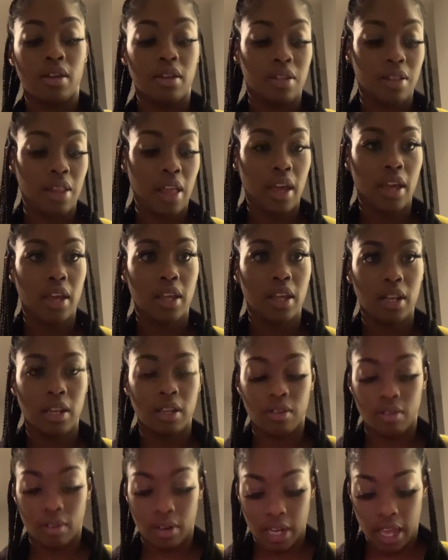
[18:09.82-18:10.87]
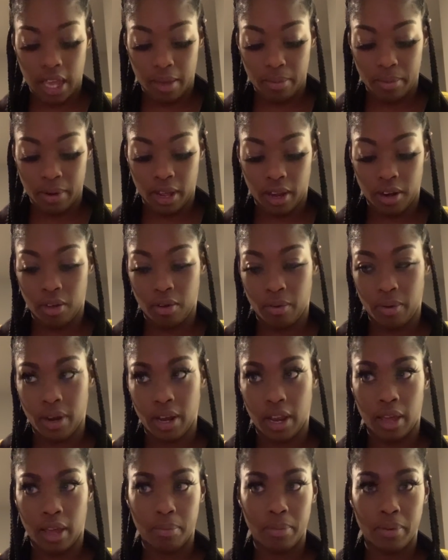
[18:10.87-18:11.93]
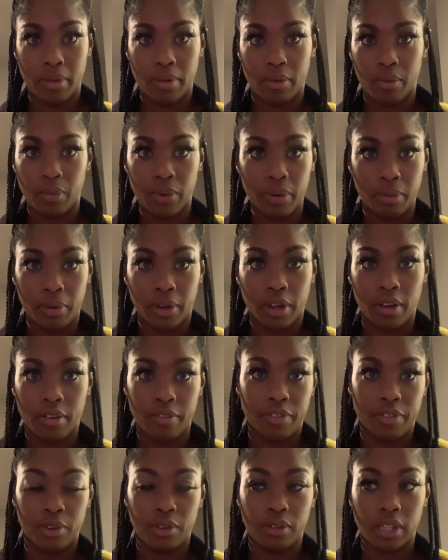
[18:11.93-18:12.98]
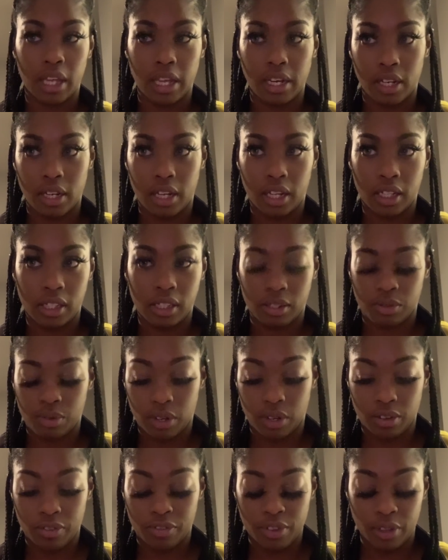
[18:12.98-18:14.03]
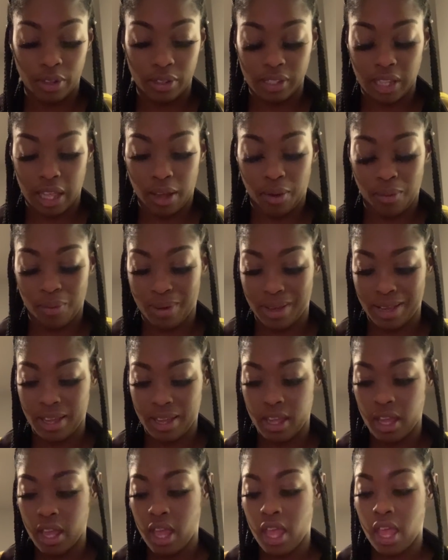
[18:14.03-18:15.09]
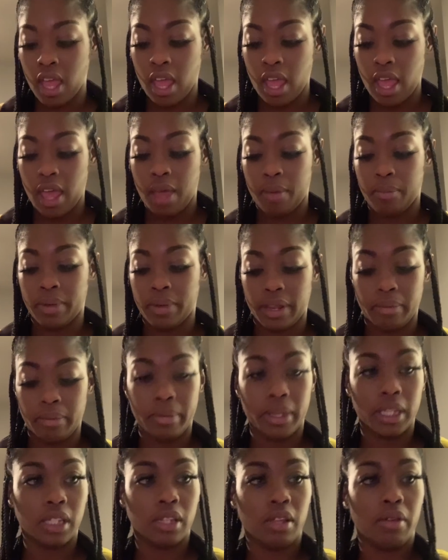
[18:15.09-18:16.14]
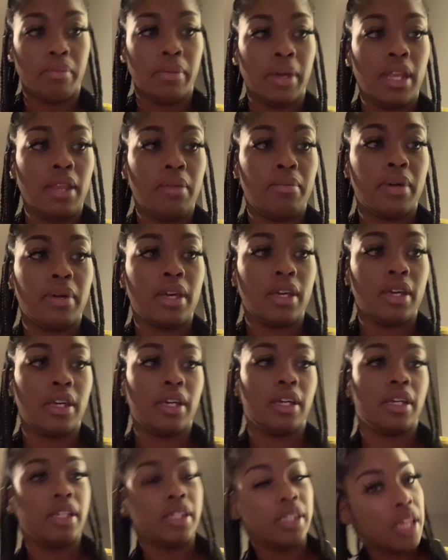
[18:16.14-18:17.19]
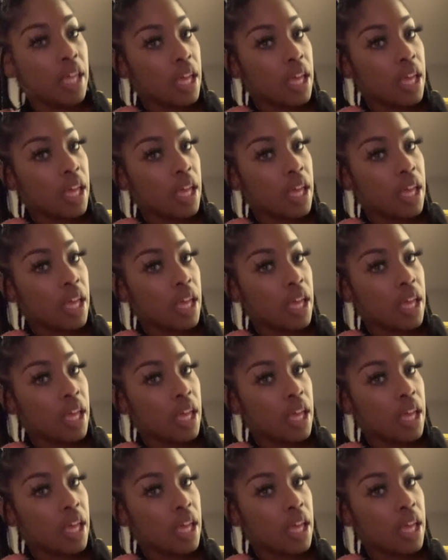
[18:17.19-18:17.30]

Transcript: like it literally happened out of nowhere. Like we were confused, like the dancers were confused, like what? But it messed up money because